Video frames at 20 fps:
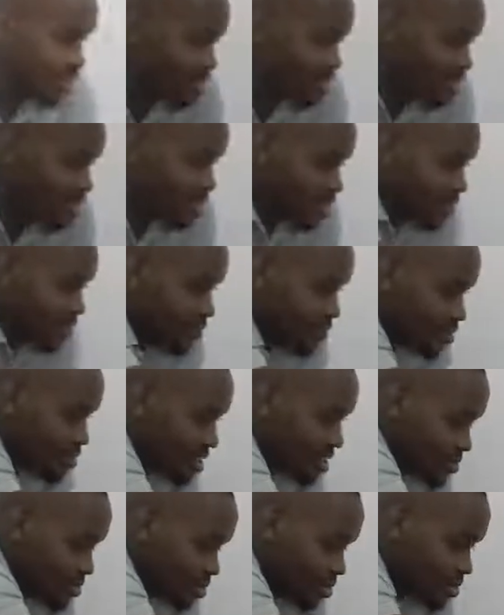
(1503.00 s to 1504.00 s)
think I'll give you
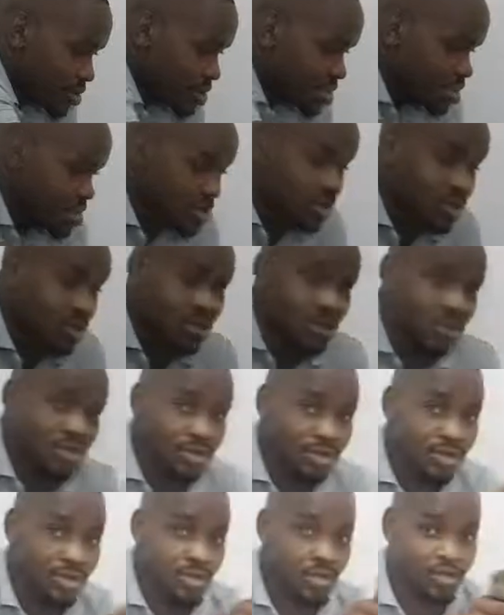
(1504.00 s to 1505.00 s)
some juice,
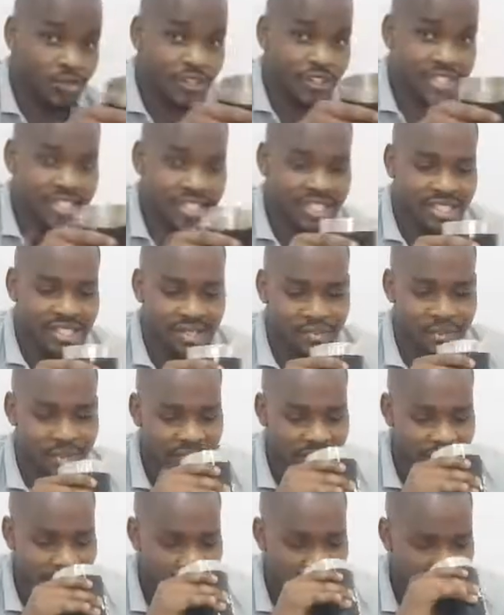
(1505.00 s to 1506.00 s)
or you'll find it in me.